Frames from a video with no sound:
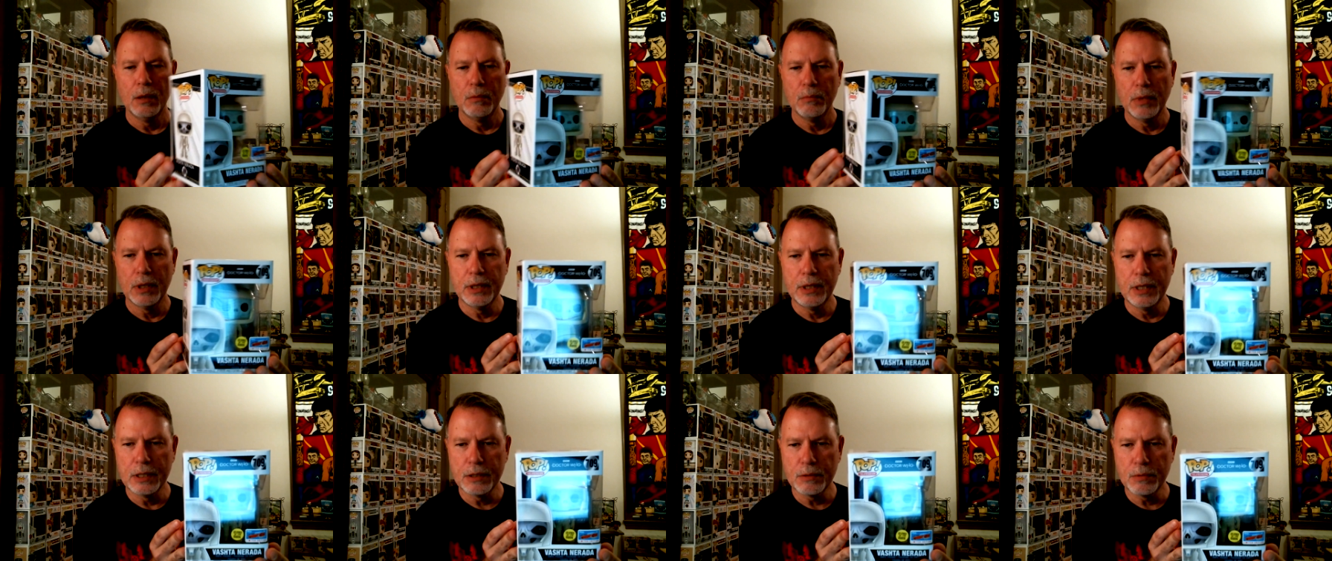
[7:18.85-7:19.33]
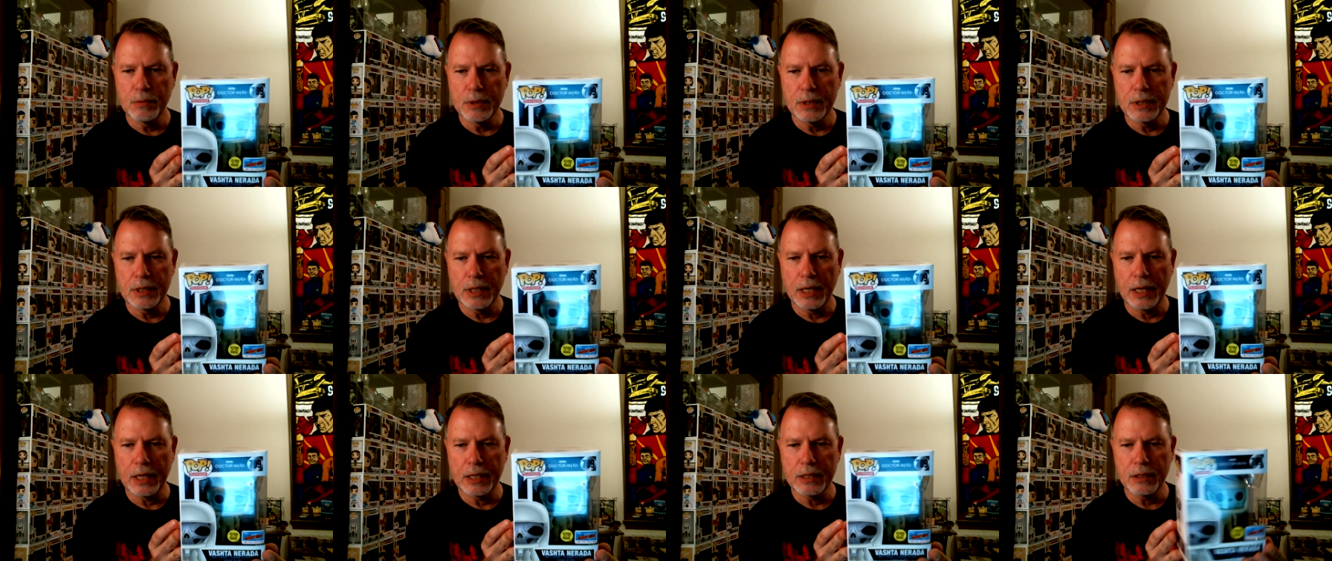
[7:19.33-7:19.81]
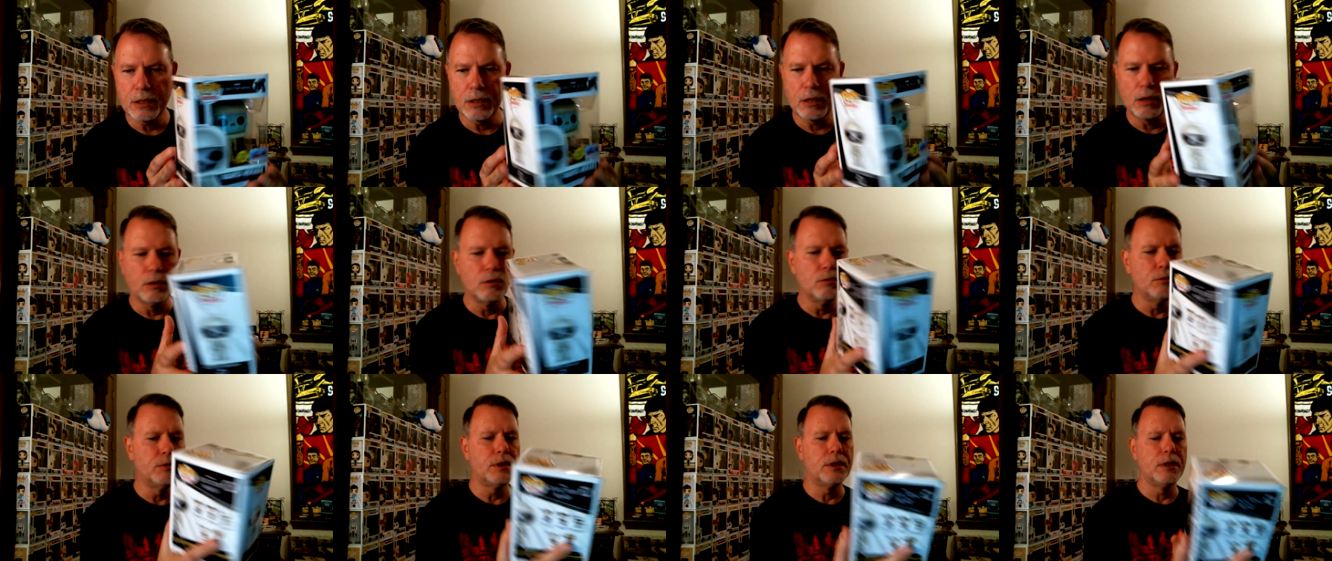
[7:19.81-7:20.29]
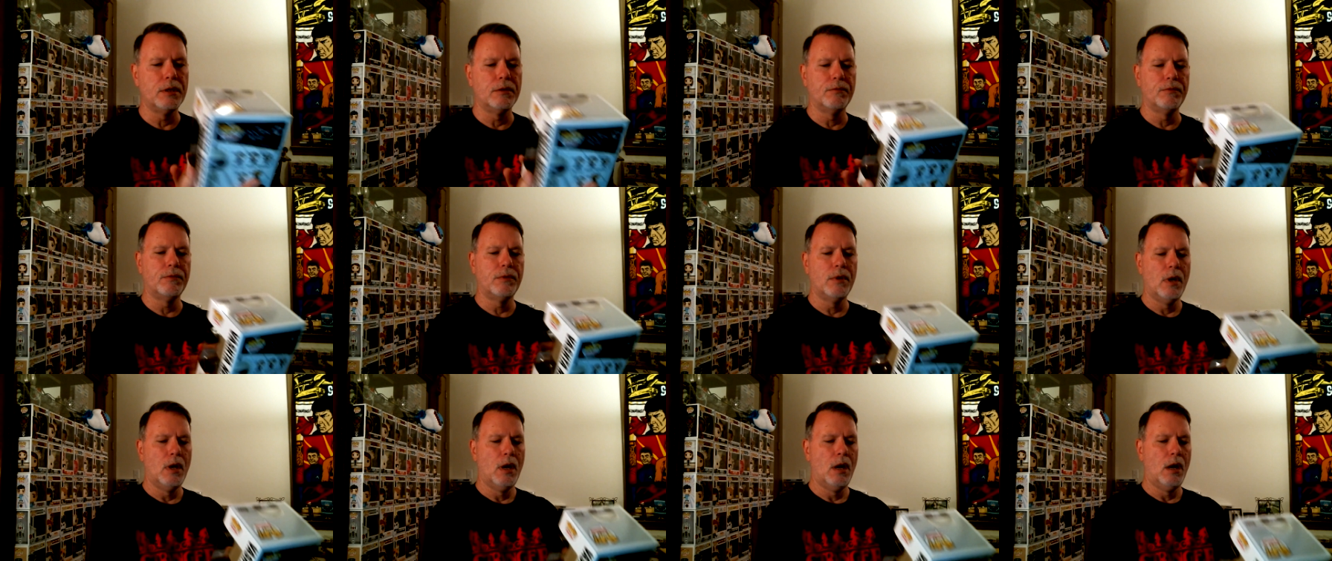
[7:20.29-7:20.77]
But this was an
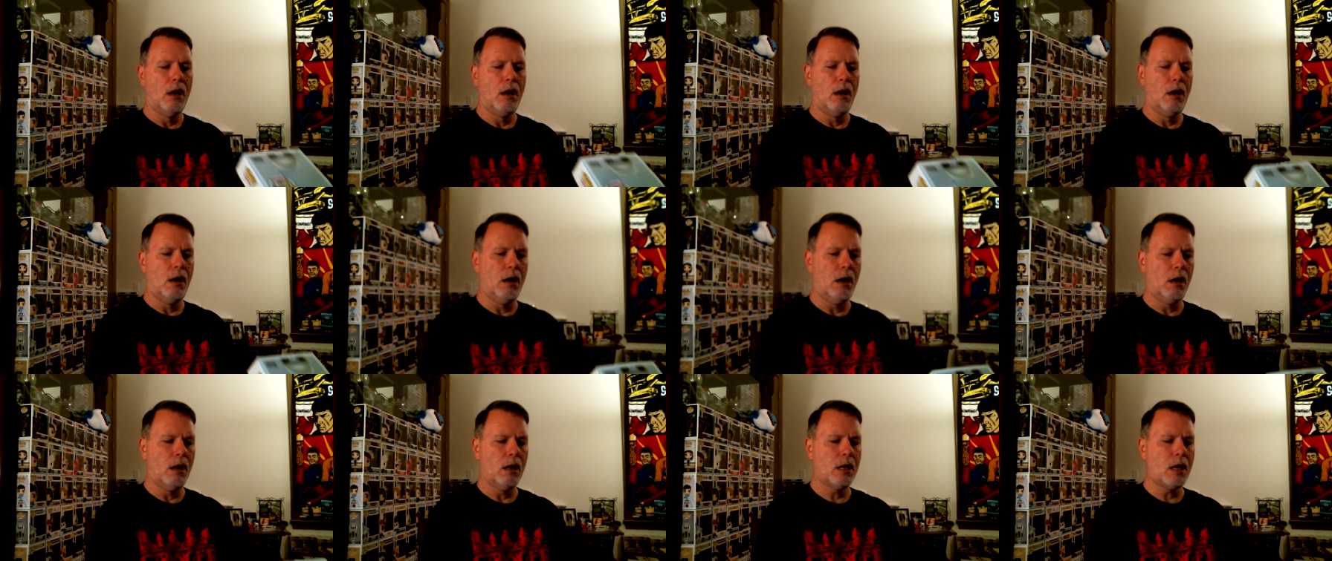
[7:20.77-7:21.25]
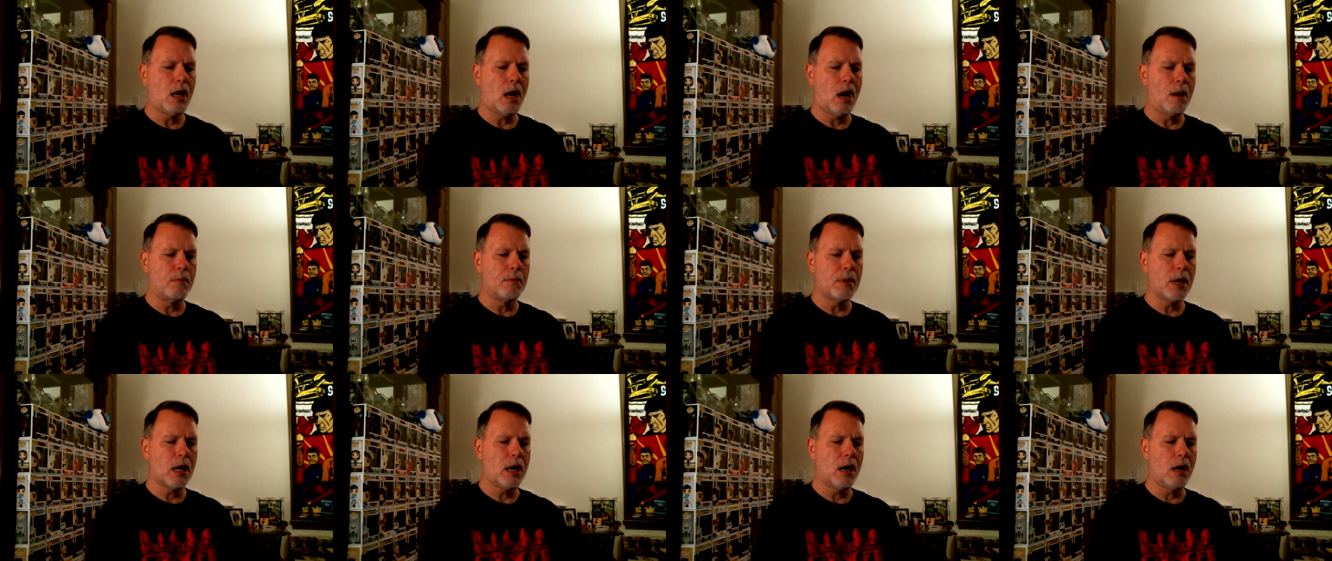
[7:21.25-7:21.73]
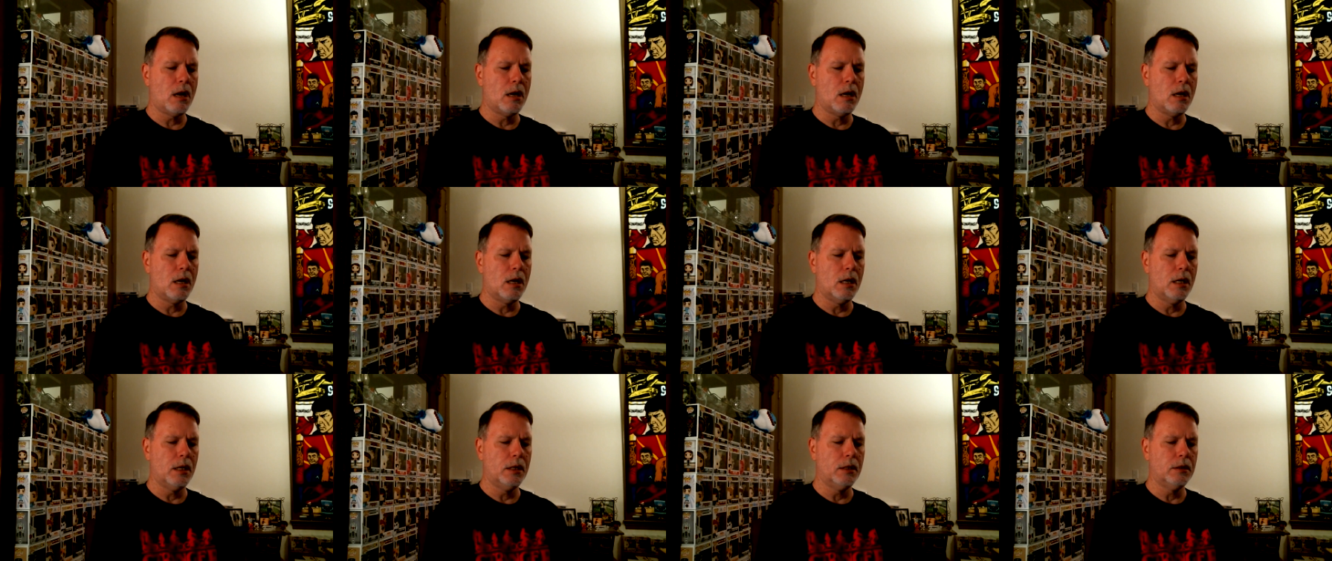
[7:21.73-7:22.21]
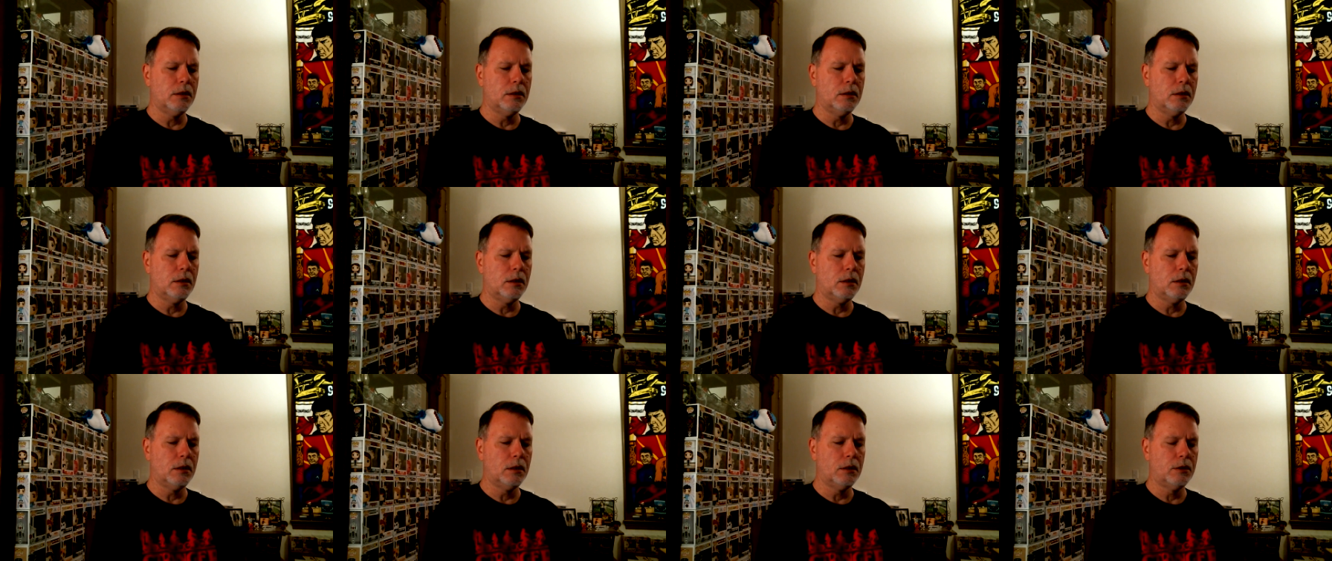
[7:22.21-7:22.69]
exclusive uh, Comic
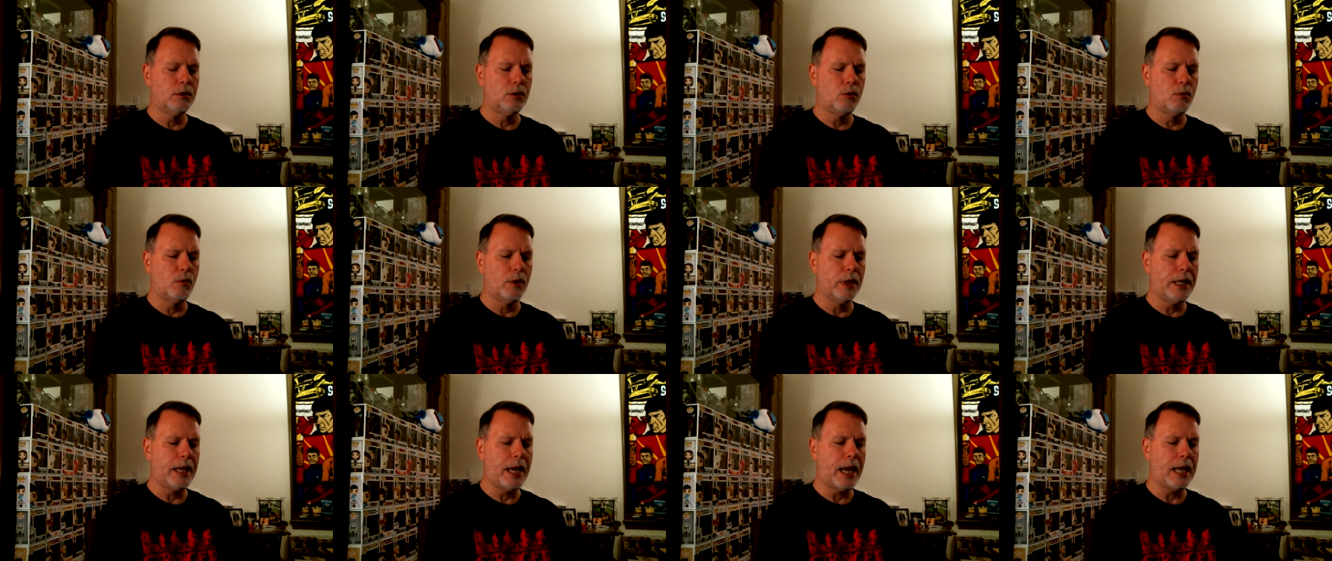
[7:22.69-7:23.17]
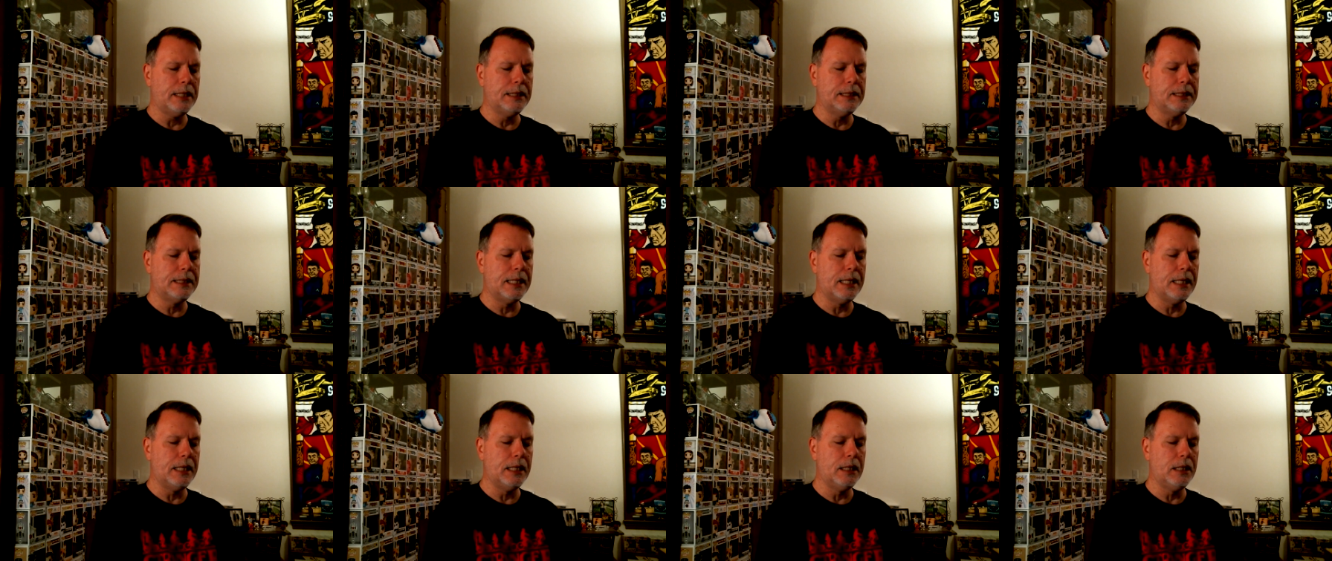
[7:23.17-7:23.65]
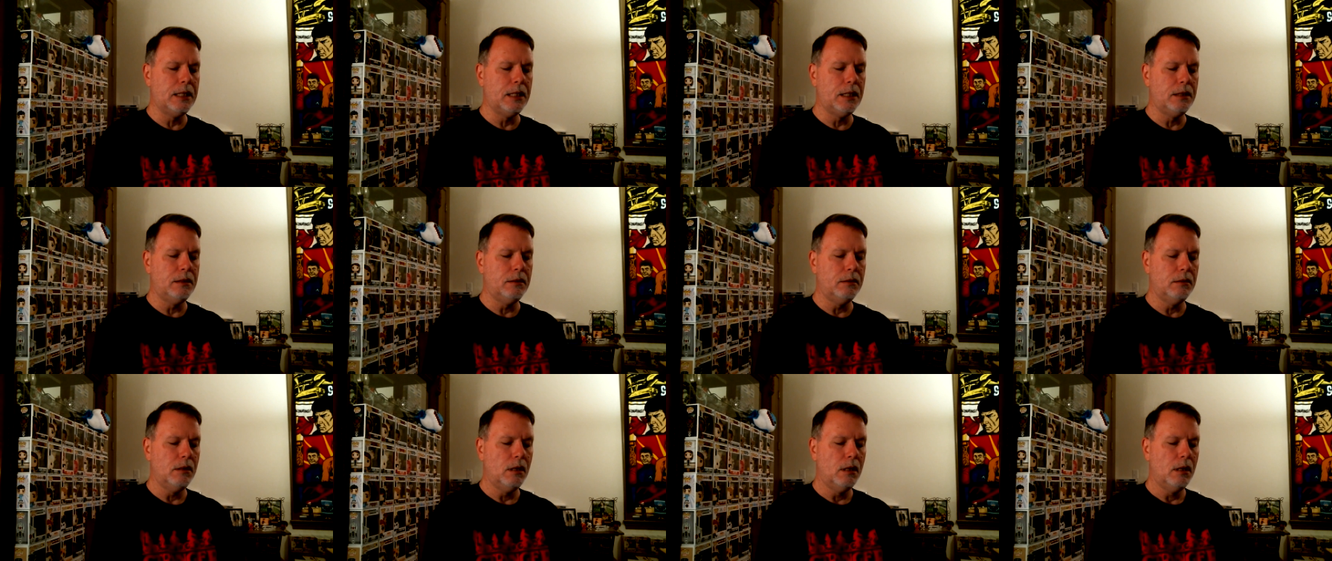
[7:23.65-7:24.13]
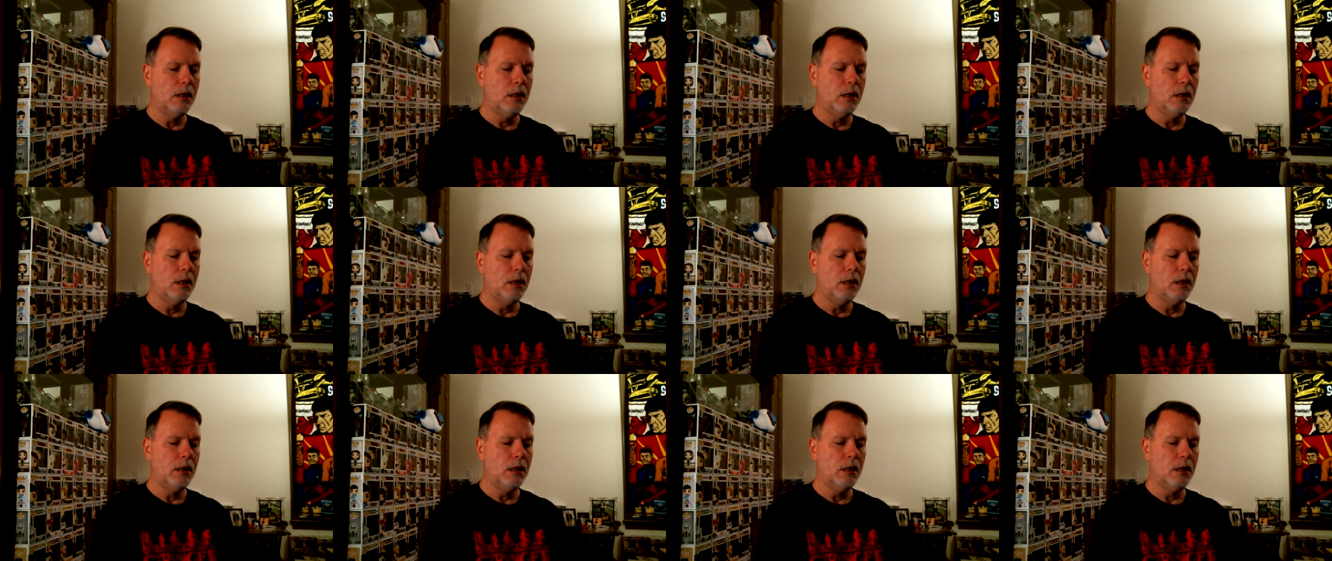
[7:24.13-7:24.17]
Con uh, 2018